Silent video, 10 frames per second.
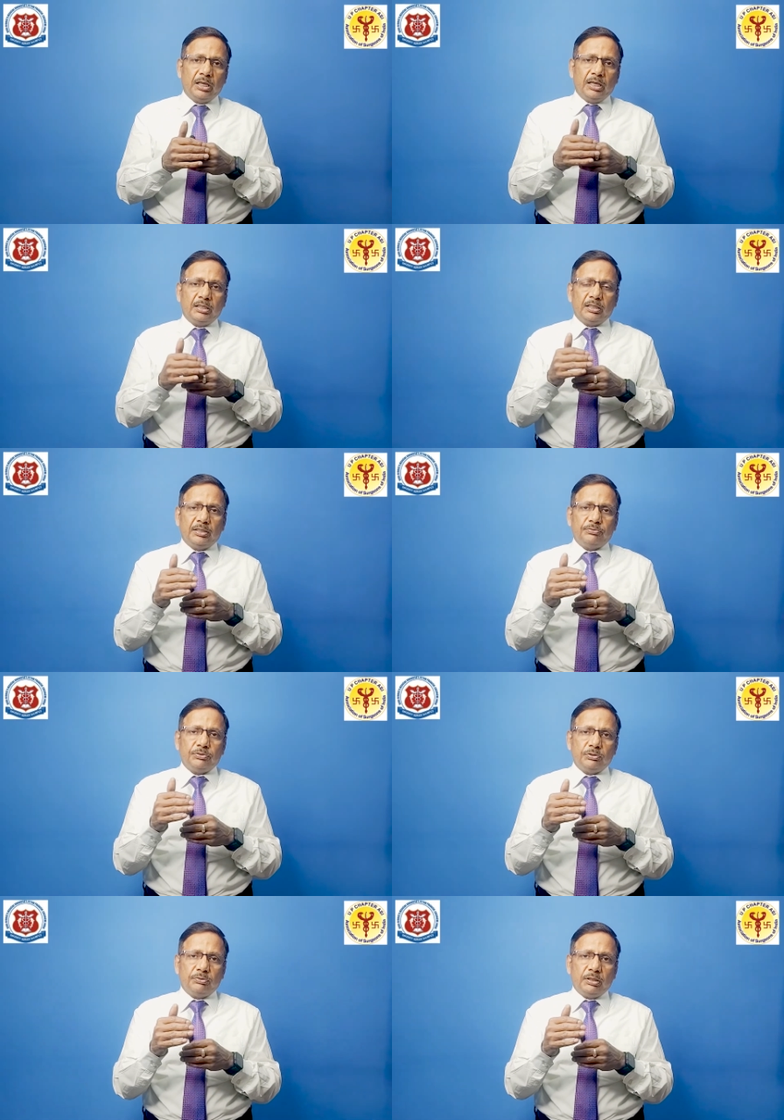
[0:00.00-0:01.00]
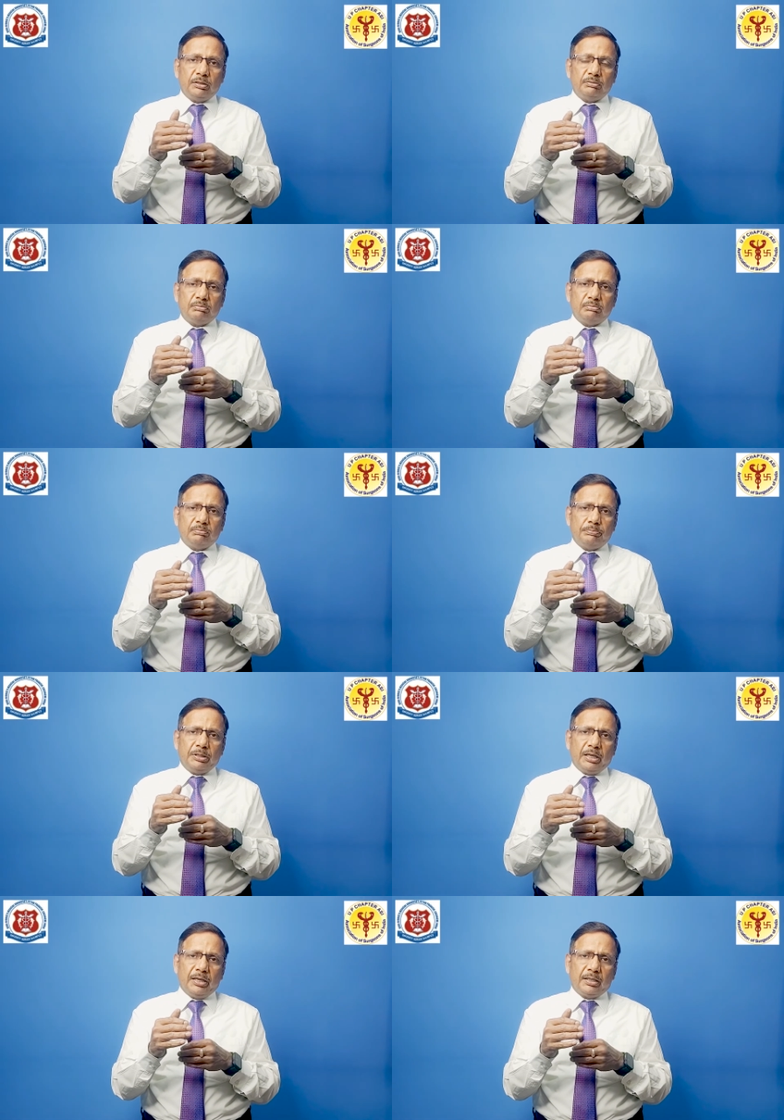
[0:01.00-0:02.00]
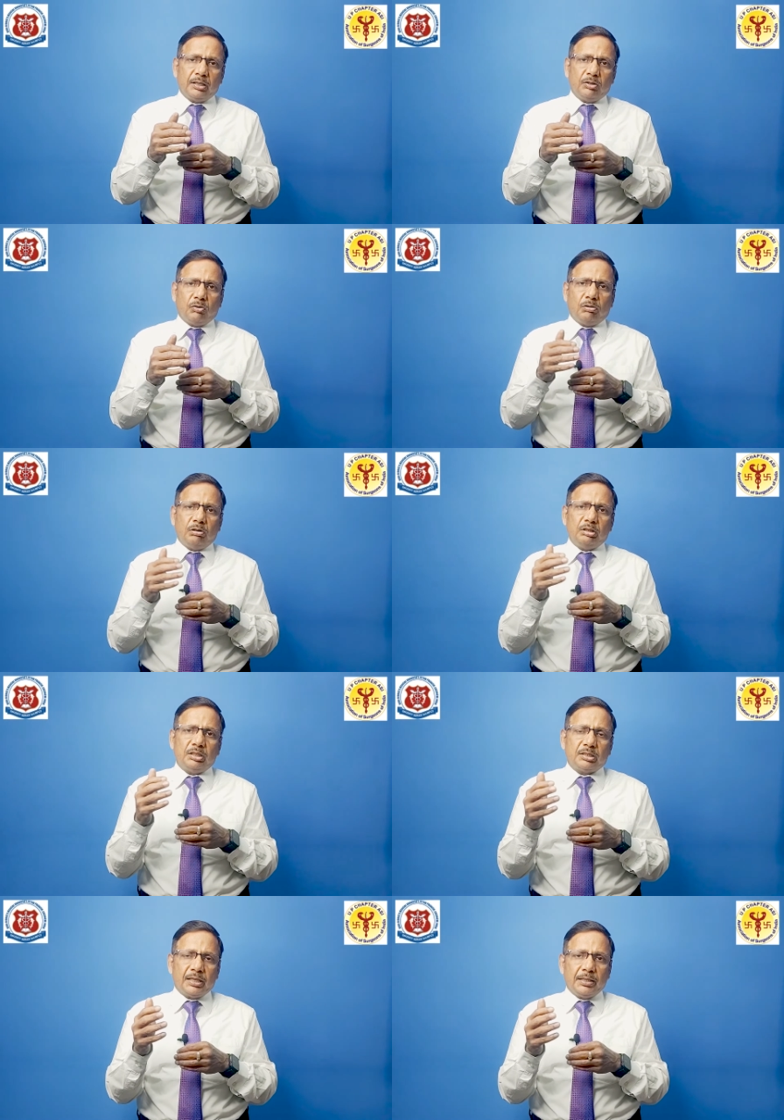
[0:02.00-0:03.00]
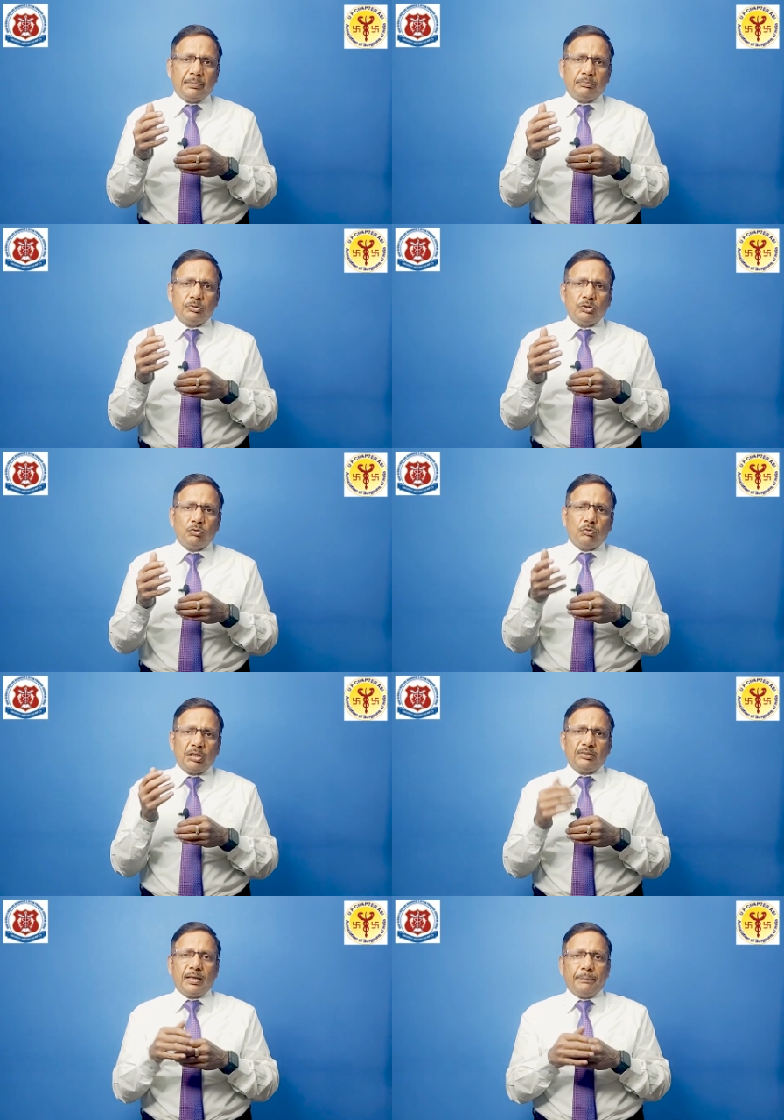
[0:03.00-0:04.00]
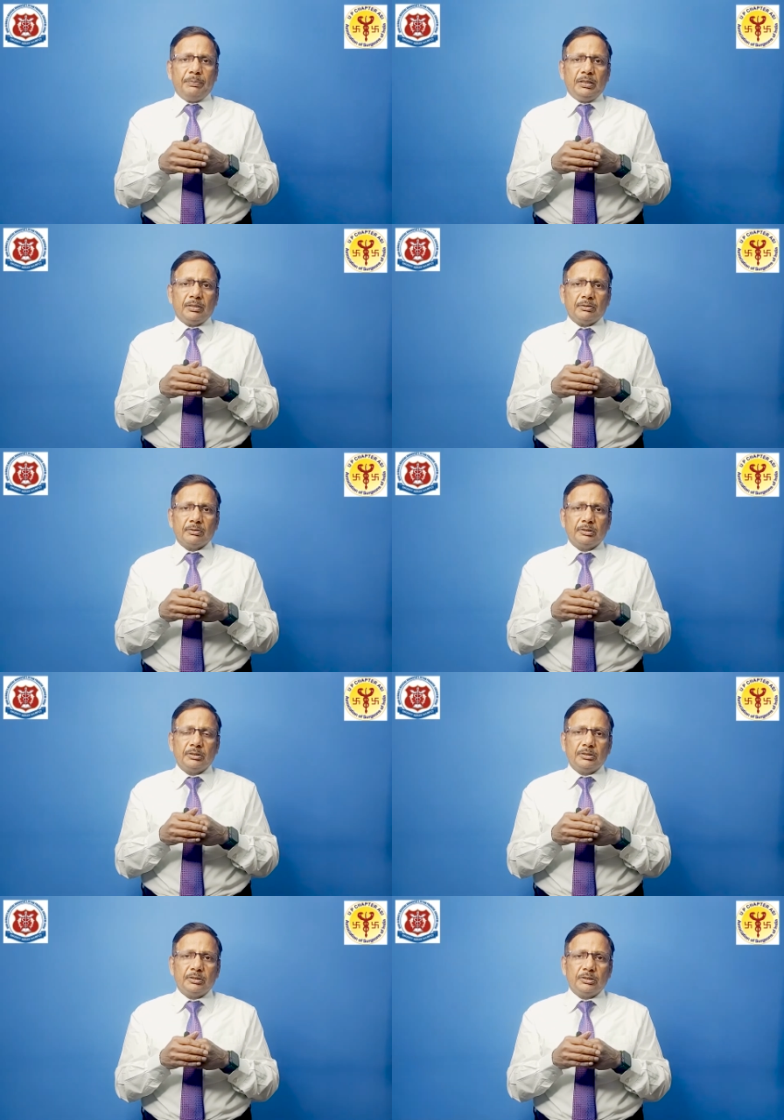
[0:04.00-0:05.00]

and if you will be angry all the time, what is happening?